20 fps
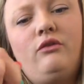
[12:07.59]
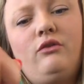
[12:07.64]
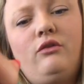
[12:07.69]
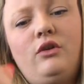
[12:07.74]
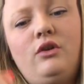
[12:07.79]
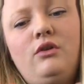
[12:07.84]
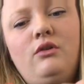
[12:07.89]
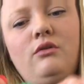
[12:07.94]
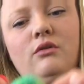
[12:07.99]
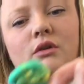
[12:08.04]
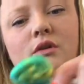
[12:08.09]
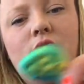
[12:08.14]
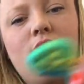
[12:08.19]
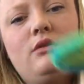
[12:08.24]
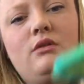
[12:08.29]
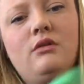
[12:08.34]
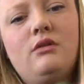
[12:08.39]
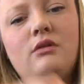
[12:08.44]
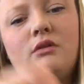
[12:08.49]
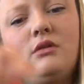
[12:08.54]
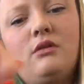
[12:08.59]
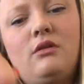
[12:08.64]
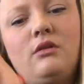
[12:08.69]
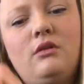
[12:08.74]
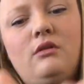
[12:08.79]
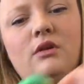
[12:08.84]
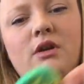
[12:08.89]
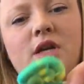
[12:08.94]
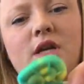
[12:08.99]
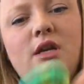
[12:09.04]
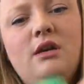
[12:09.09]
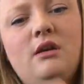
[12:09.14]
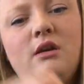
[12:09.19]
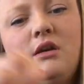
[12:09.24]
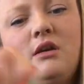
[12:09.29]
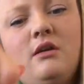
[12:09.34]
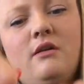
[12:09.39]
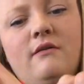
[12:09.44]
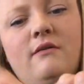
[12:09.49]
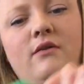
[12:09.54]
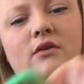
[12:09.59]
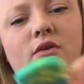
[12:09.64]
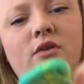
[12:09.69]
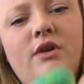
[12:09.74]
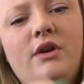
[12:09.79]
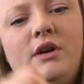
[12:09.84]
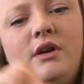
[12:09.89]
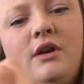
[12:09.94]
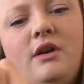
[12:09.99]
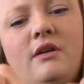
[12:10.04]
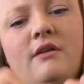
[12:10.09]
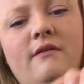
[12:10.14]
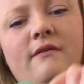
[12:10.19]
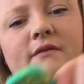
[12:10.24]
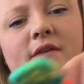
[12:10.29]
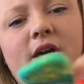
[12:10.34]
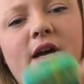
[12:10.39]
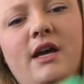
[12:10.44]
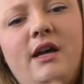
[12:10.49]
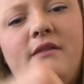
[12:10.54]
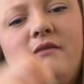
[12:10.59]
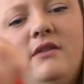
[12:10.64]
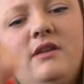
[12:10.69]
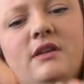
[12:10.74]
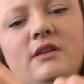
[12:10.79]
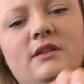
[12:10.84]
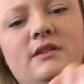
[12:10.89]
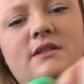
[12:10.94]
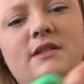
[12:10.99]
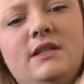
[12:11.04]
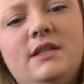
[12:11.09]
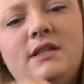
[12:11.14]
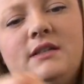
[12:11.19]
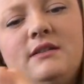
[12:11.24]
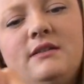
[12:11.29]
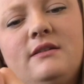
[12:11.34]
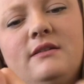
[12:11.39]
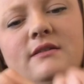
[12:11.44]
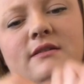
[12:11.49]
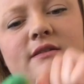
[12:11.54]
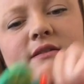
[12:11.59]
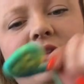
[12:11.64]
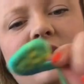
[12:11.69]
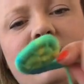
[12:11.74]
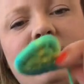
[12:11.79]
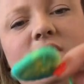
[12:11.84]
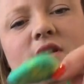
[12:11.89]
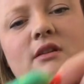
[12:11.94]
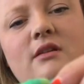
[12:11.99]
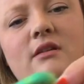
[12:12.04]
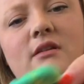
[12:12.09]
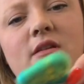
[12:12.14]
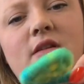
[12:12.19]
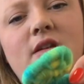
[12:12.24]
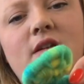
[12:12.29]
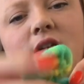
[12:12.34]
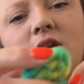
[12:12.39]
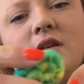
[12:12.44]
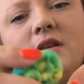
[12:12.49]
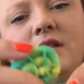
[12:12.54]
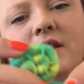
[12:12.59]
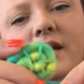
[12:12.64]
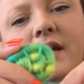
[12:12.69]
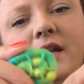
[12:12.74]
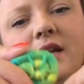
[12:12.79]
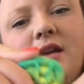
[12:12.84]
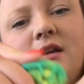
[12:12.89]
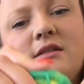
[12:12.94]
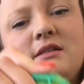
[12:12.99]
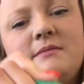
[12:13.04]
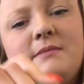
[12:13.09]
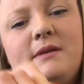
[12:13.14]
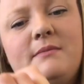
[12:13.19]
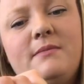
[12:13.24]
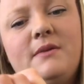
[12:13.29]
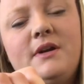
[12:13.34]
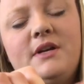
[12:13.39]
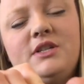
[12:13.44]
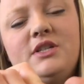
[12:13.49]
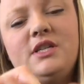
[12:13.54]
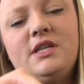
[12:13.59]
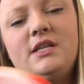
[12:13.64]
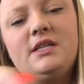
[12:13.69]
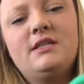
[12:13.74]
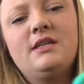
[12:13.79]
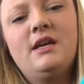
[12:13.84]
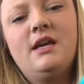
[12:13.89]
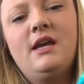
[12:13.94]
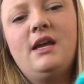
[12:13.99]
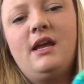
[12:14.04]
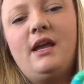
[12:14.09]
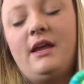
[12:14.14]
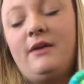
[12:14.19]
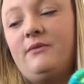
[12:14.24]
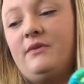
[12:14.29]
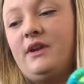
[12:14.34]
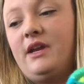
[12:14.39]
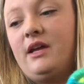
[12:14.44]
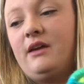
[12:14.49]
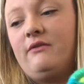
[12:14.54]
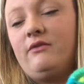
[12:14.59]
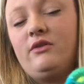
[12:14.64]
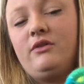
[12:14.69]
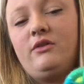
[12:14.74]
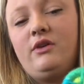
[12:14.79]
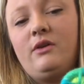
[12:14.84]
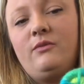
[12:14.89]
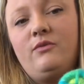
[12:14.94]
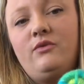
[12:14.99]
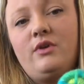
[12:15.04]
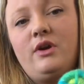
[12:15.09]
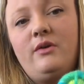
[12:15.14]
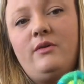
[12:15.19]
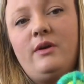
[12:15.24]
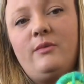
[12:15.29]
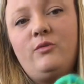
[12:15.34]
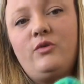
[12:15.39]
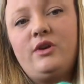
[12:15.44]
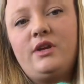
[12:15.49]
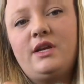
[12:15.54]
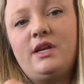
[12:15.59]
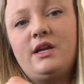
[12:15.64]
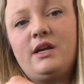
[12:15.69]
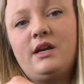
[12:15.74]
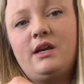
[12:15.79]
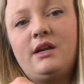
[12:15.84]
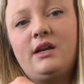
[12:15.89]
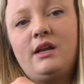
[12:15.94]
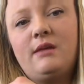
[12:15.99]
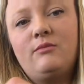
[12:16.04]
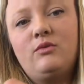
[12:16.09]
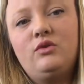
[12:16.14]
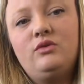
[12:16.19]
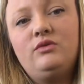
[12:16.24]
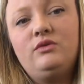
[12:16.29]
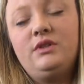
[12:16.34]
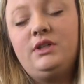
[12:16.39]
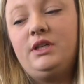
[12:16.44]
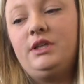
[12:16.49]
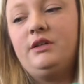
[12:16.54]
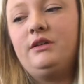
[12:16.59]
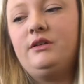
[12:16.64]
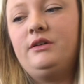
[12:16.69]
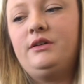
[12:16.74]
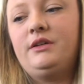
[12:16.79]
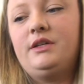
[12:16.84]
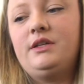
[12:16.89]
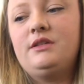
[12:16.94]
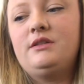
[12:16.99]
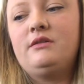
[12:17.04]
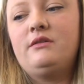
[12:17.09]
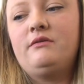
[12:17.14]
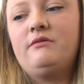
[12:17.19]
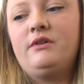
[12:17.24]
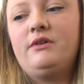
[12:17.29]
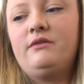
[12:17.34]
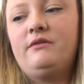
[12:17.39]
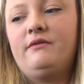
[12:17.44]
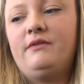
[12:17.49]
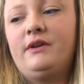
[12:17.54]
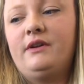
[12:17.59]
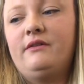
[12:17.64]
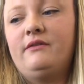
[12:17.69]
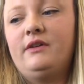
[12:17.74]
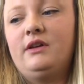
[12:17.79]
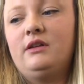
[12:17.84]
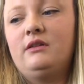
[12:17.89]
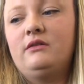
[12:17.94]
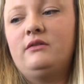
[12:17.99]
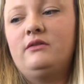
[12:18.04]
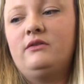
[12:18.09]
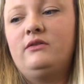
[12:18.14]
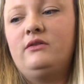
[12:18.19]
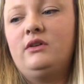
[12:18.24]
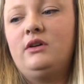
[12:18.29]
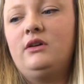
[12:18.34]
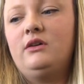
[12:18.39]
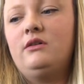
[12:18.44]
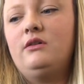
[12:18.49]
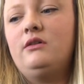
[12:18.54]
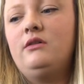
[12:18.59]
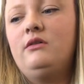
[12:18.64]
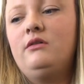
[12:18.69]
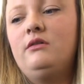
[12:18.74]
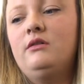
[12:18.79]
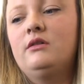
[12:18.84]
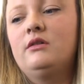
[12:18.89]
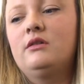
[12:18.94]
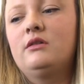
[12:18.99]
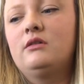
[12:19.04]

2, 3, 4, 5, 6, 7. Lay it against my project. And whatever row I'm working on, I'm only gonna hook it to the row in front of it. So,